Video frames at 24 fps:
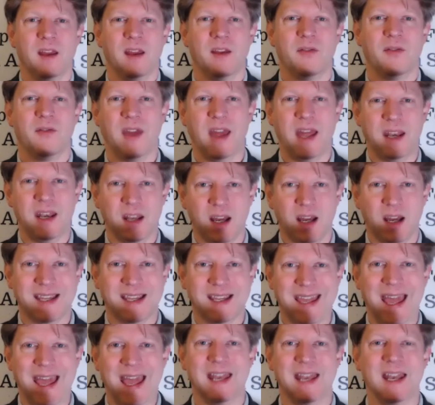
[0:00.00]
then
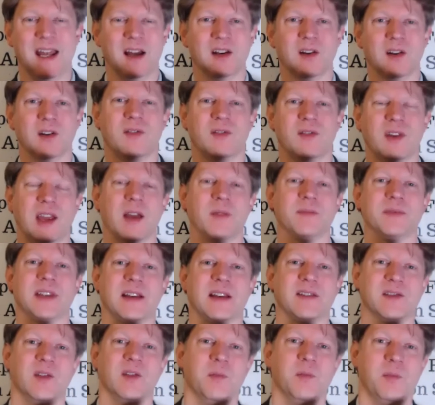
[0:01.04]
again, a lot of it comes
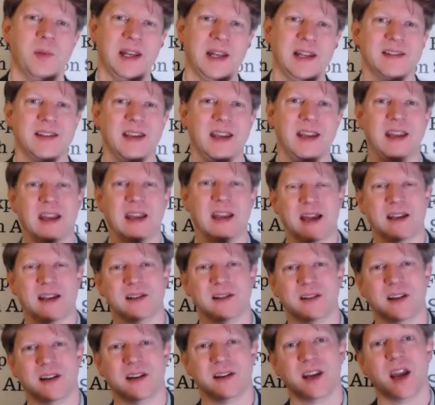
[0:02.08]
down to your ability
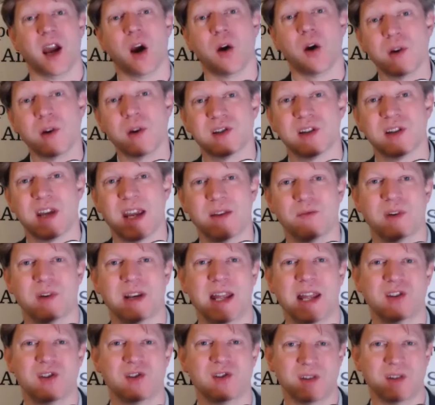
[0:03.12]
and courage in
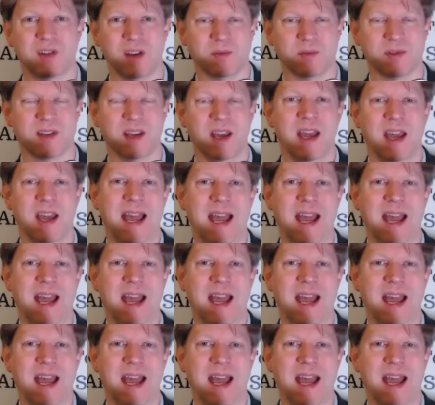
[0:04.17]
relationships.